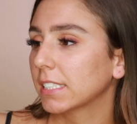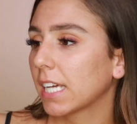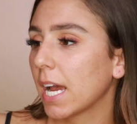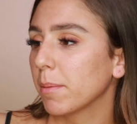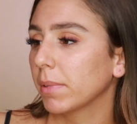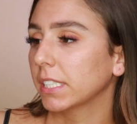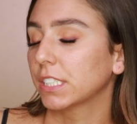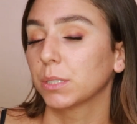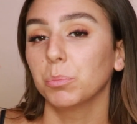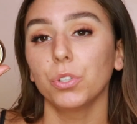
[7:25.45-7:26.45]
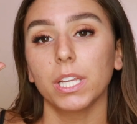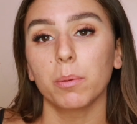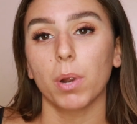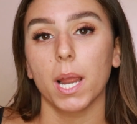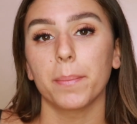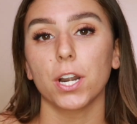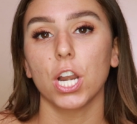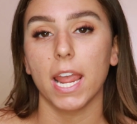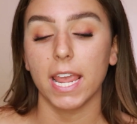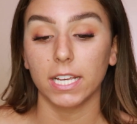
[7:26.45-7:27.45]
Timeless Smoothing
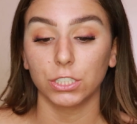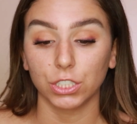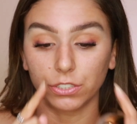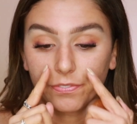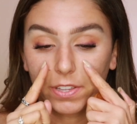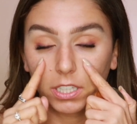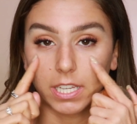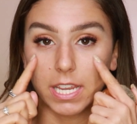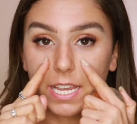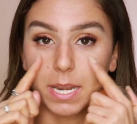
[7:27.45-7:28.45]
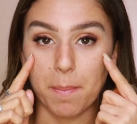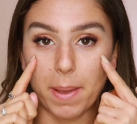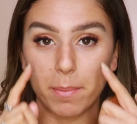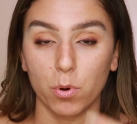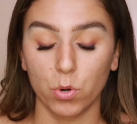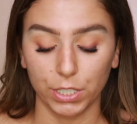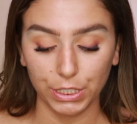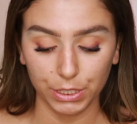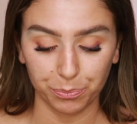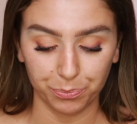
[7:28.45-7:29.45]
Primer and just fill in my
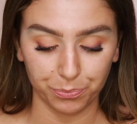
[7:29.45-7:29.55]
pores.